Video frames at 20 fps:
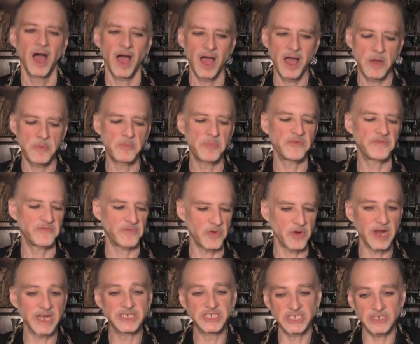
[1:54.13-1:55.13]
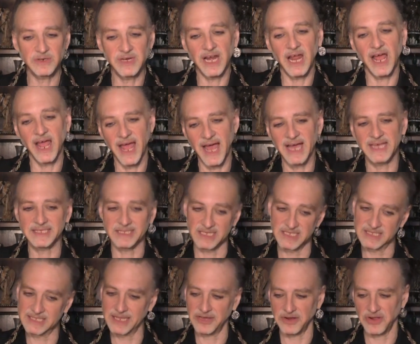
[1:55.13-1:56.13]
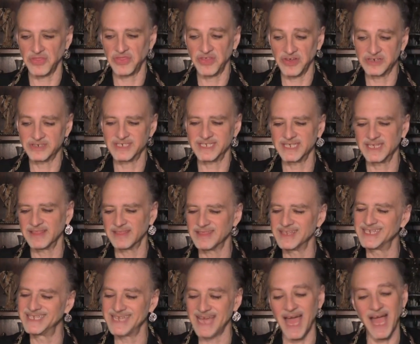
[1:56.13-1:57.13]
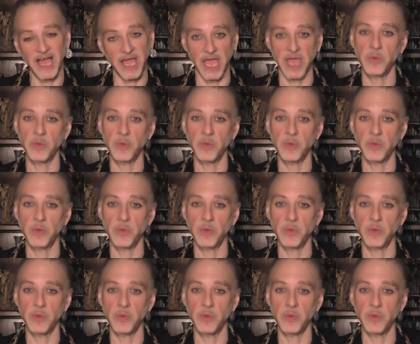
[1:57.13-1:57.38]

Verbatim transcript: uh, before I do it, I ask, is there a 13th deck,